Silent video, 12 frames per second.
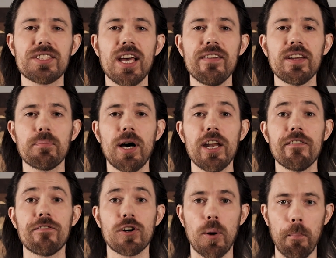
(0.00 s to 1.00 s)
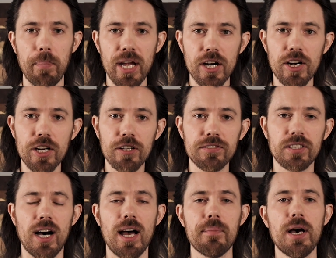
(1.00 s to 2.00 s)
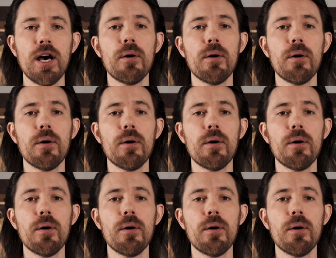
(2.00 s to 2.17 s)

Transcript: saving money for a period of time